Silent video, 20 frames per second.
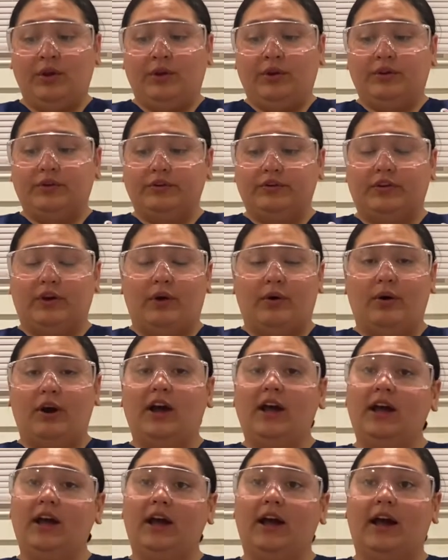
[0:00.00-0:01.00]
So
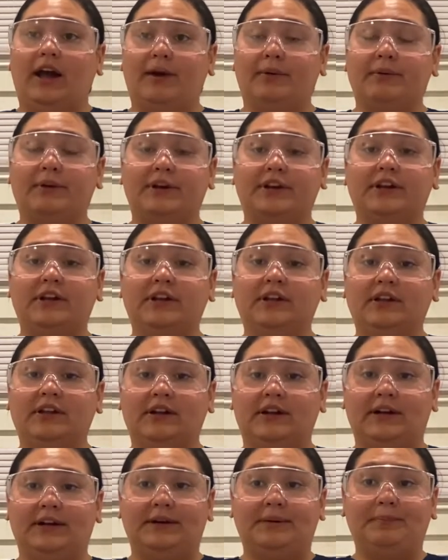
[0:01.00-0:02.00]
I would
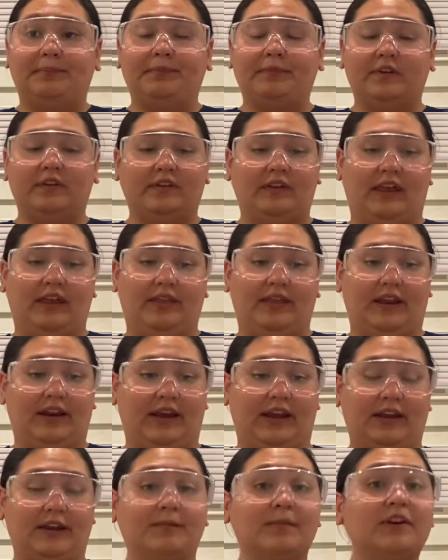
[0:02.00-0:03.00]
say that I
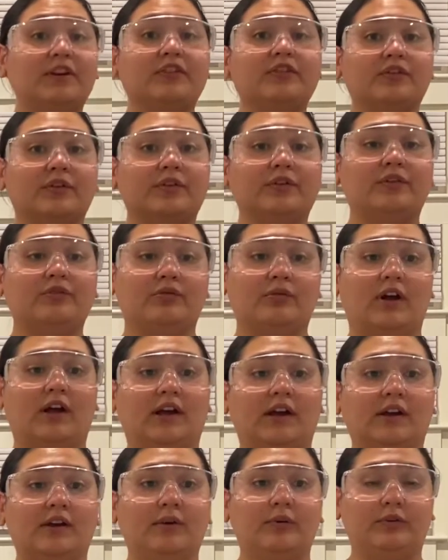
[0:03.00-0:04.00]
administered the
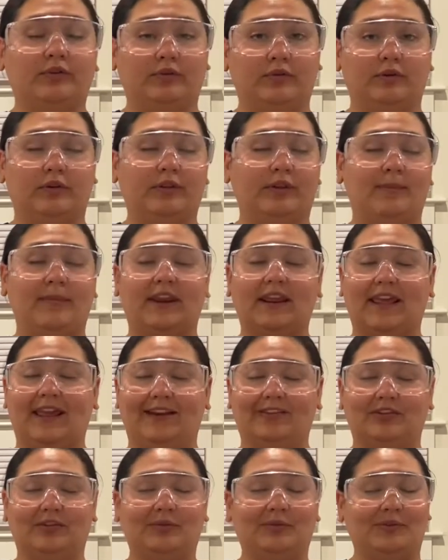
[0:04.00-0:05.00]
drug, or the
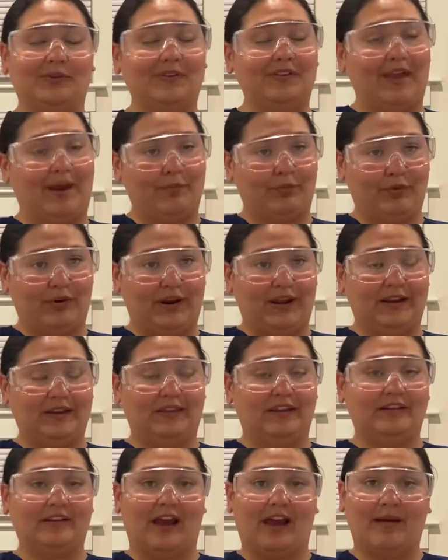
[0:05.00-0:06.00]
medication, which is heparin, the
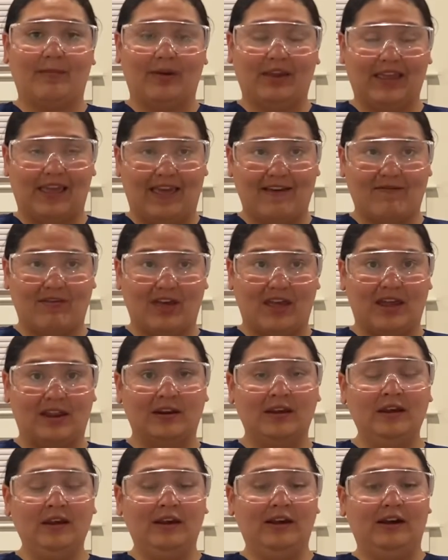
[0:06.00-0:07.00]
time I gave it,
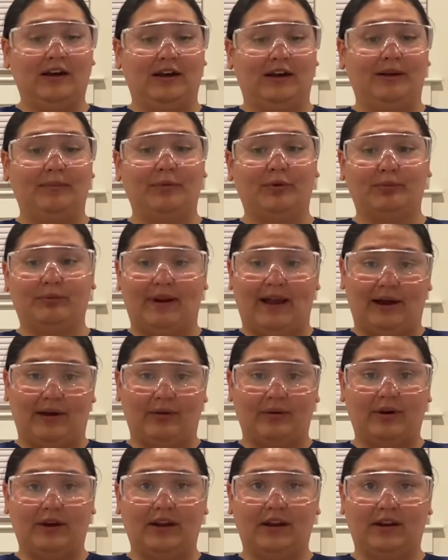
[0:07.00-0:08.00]
the route,
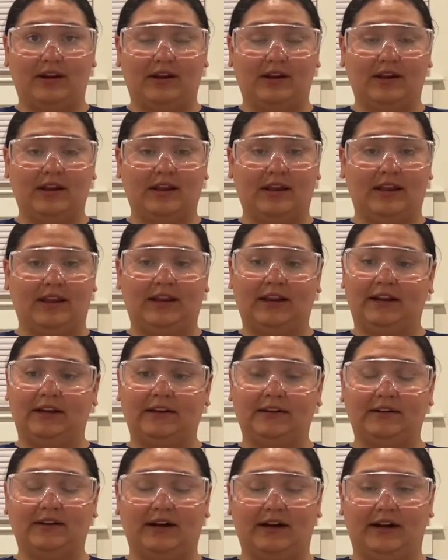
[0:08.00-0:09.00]

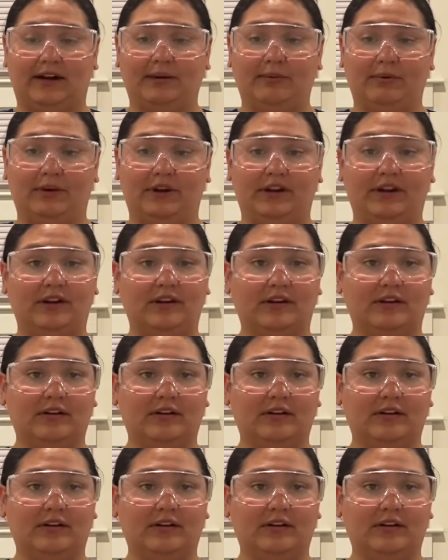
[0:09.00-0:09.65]
and I would